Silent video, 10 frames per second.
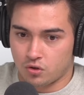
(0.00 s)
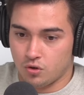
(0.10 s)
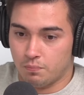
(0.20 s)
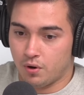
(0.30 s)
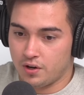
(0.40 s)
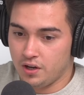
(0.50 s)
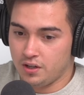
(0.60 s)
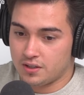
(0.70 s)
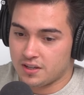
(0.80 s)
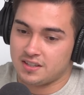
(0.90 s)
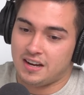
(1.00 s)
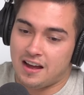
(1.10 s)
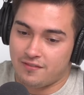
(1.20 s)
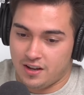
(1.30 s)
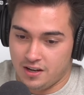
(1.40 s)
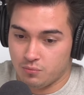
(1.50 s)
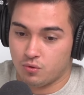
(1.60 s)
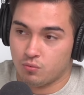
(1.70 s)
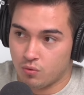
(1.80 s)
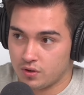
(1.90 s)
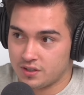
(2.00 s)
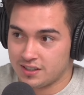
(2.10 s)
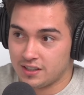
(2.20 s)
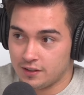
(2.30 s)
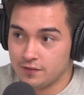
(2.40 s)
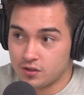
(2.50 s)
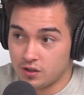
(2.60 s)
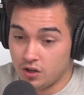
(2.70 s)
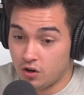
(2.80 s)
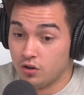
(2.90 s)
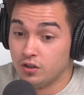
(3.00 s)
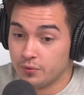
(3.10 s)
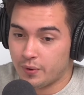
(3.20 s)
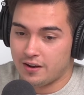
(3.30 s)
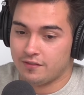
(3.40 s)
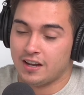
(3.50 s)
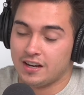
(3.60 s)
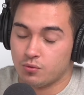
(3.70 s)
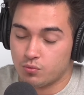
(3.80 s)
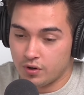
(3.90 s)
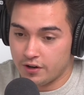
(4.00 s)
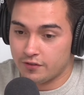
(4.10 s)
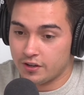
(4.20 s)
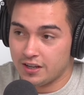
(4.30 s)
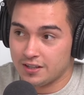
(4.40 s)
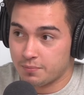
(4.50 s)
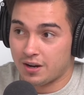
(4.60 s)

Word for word: your body doesn't have any more water to give, so the only way of getting rid of it is